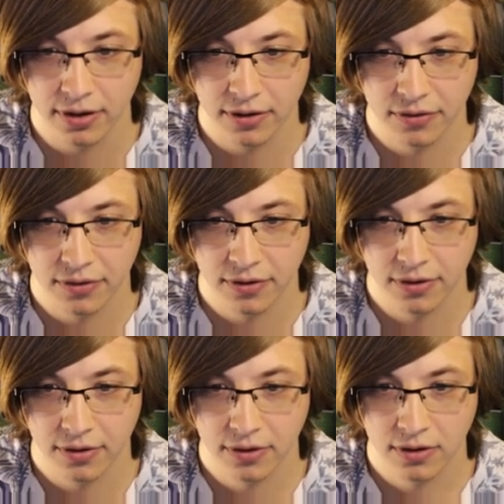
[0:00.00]

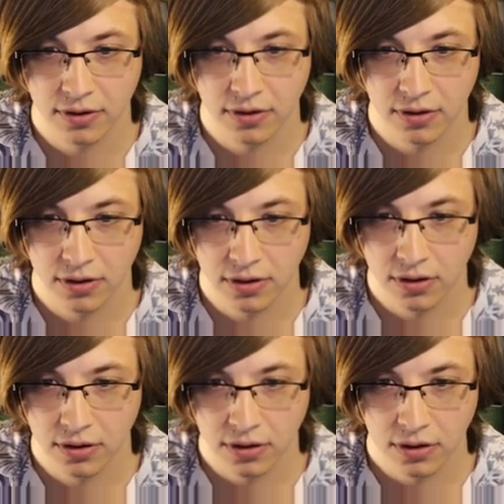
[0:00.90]

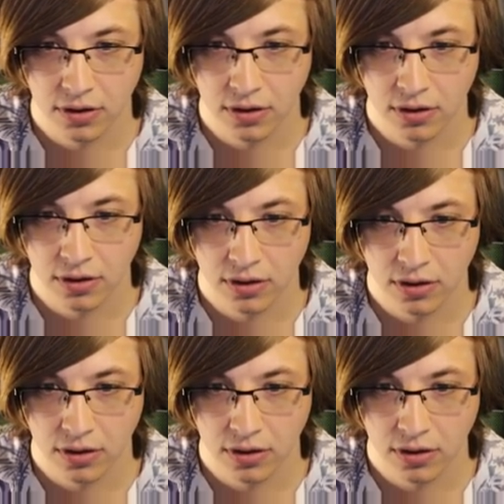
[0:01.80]
(no one is talking)